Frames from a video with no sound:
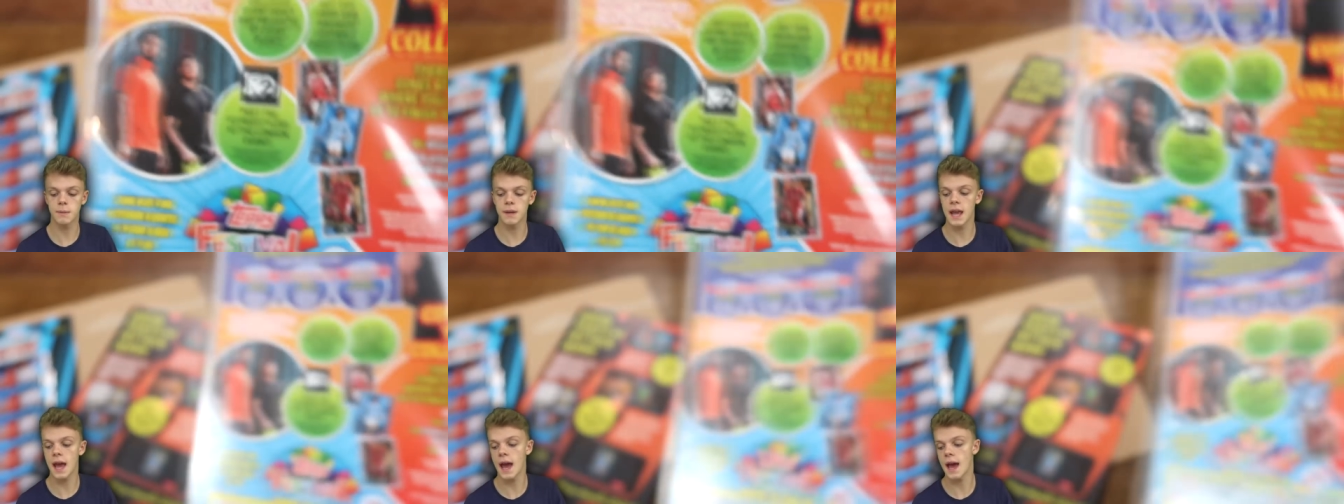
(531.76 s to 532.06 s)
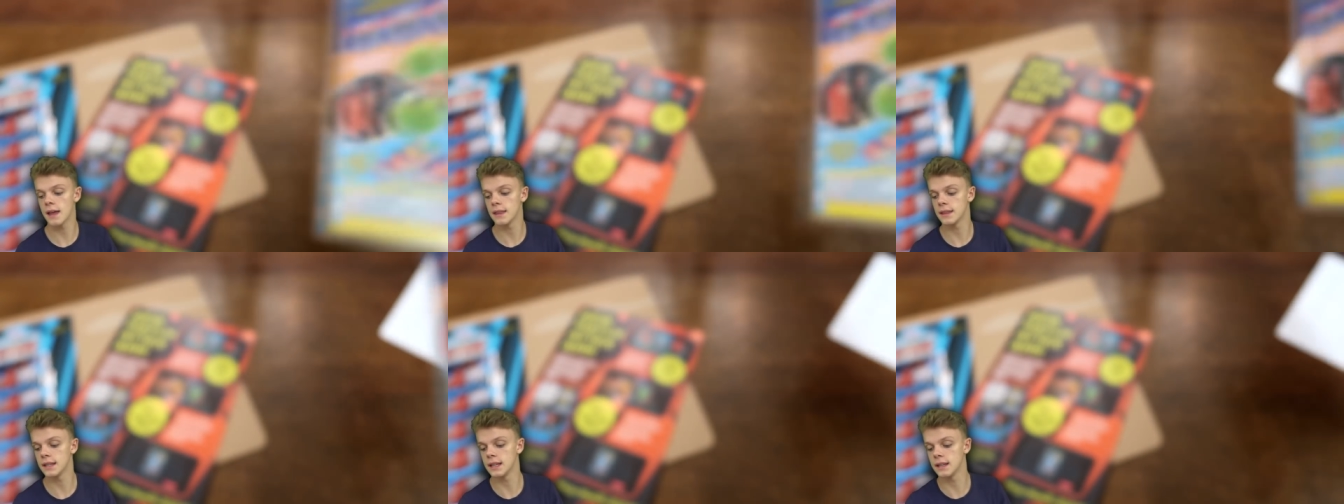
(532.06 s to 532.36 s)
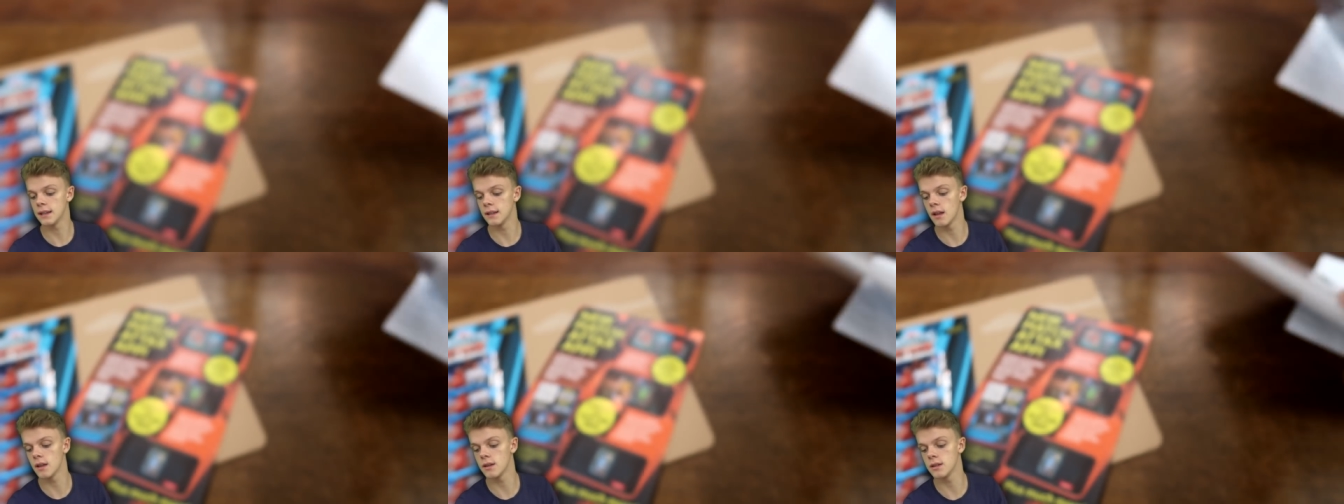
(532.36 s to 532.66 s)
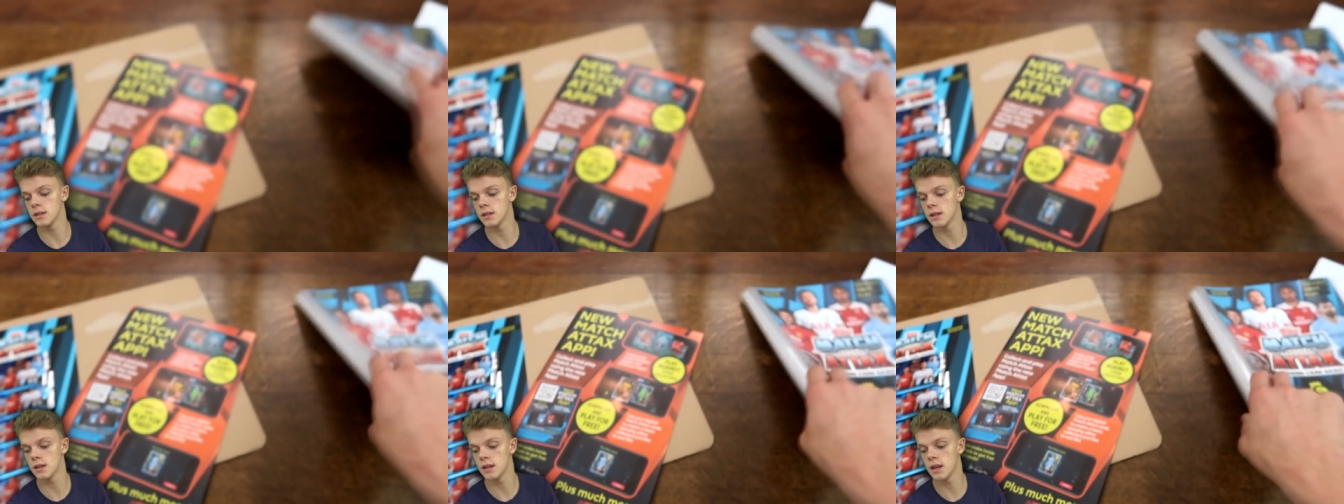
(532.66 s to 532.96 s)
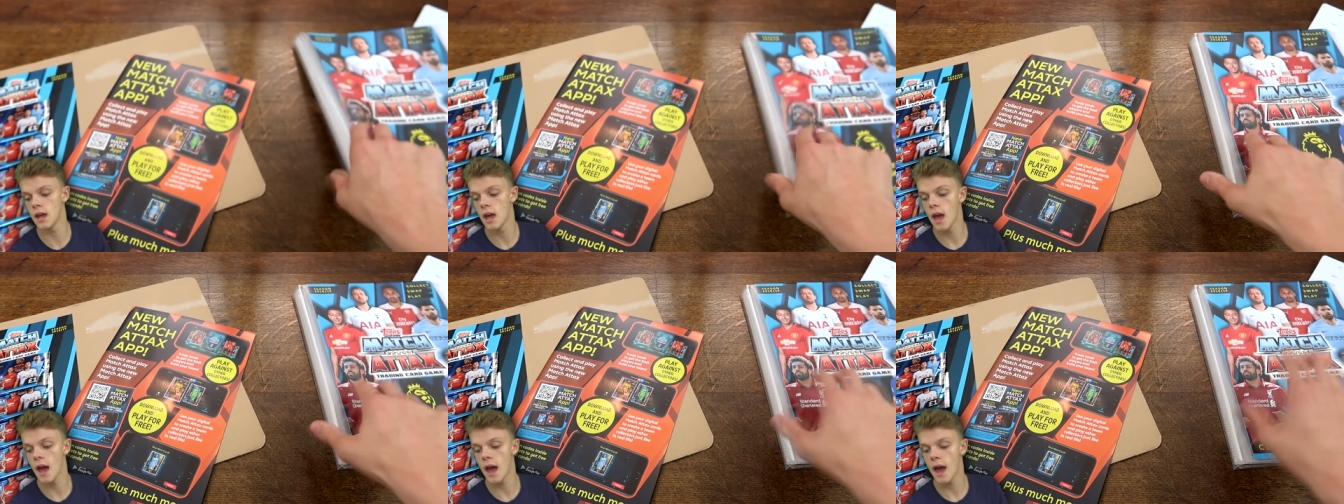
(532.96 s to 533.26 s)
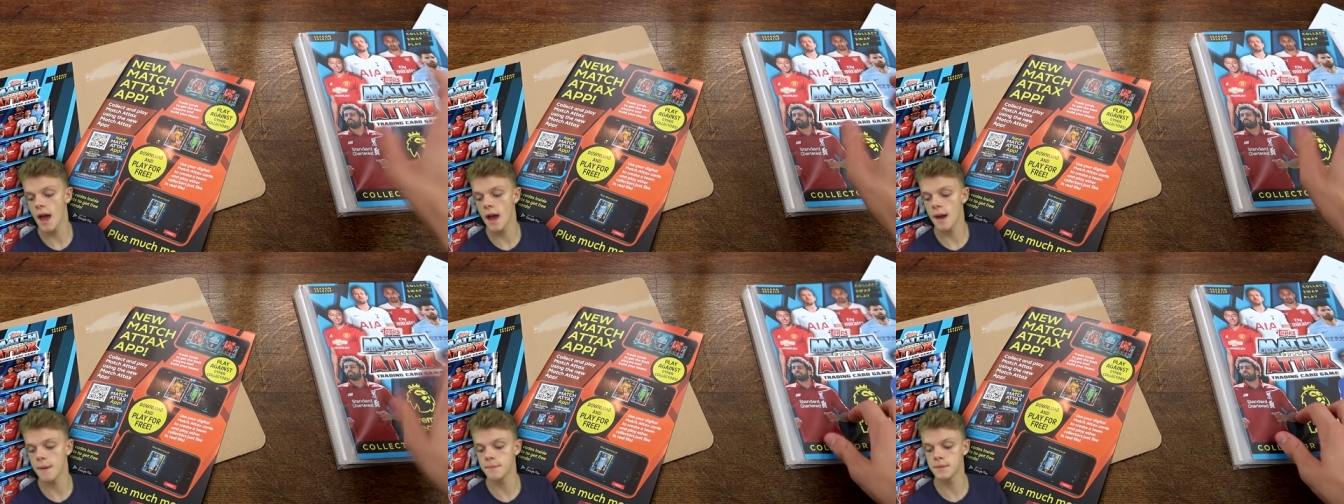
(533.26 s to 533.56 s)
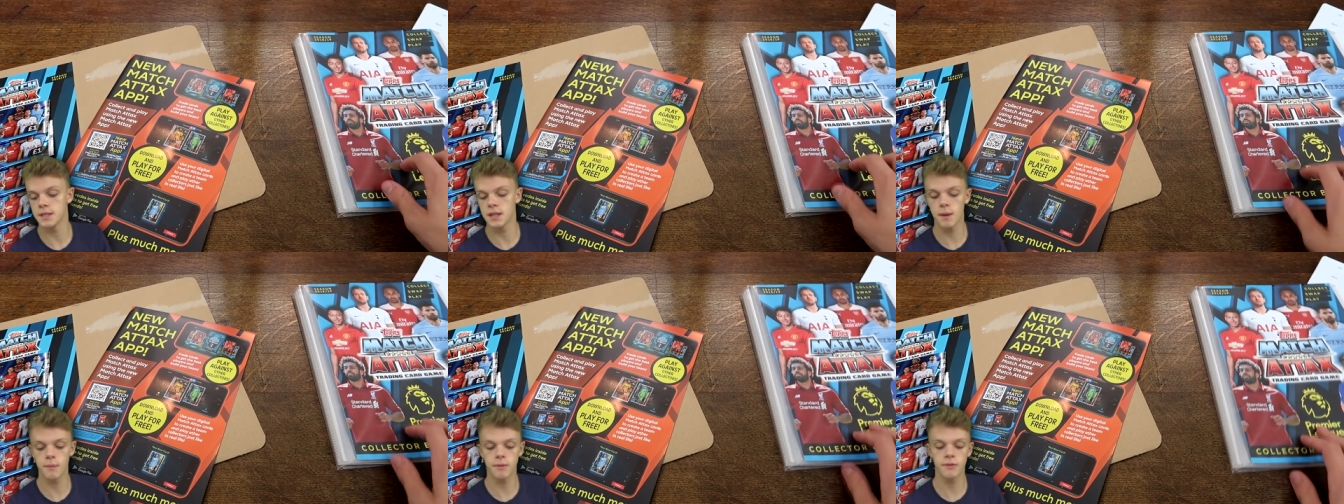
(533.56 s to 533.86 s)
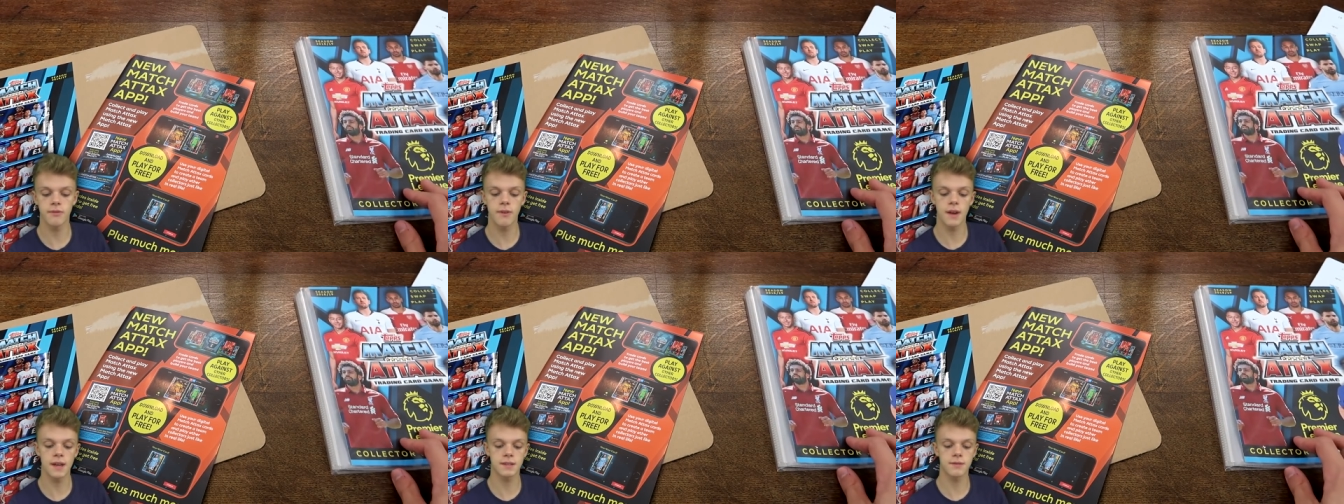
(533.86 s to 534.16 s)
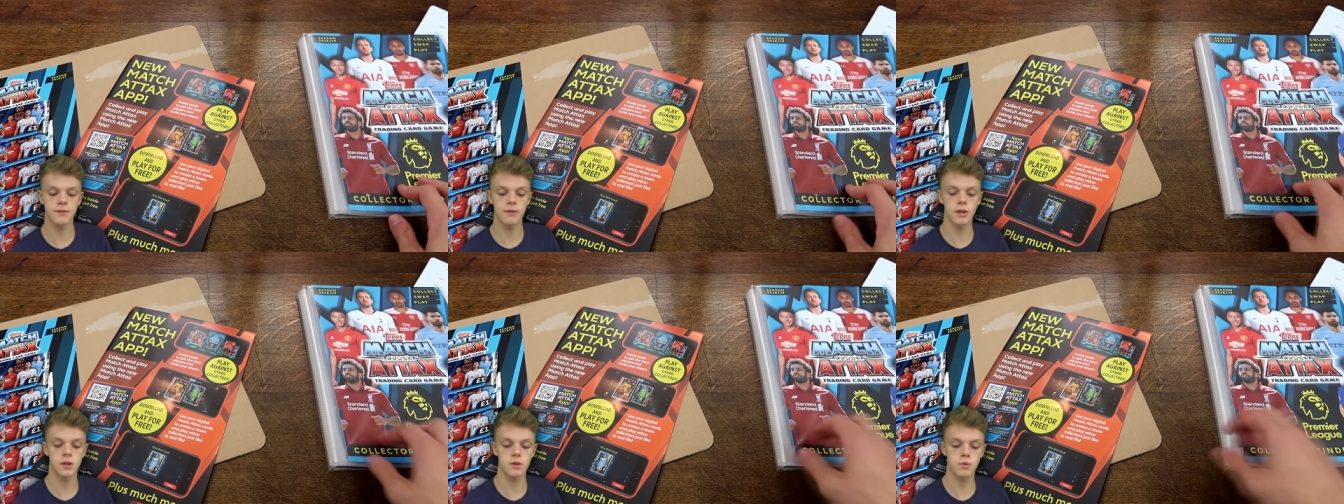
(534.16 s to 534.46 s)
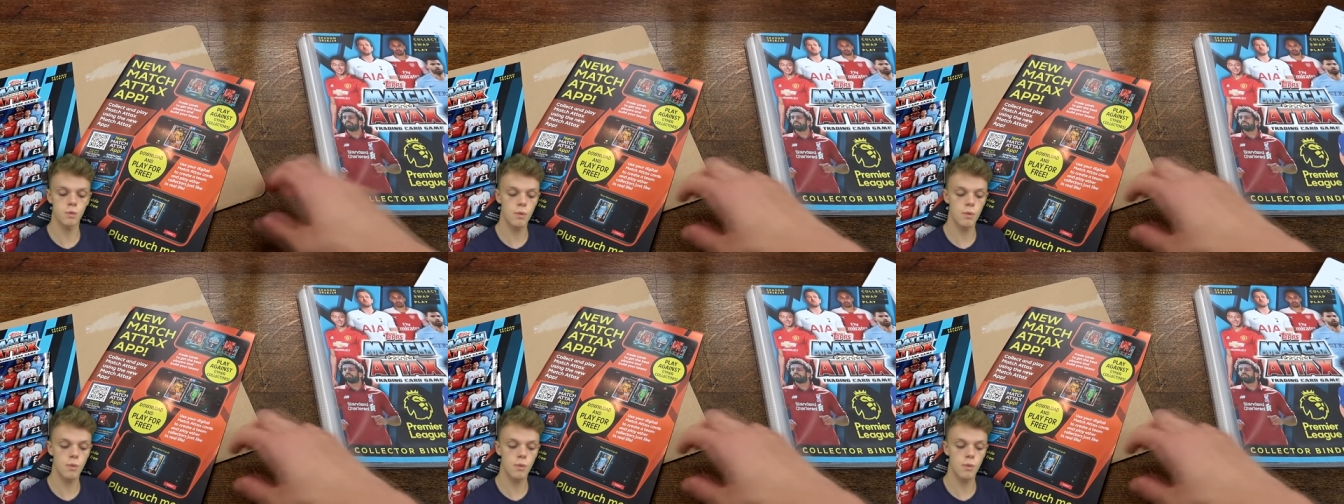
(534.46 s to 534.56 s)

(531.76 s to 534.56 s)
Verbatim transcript: to be at the London um, Topps Festival as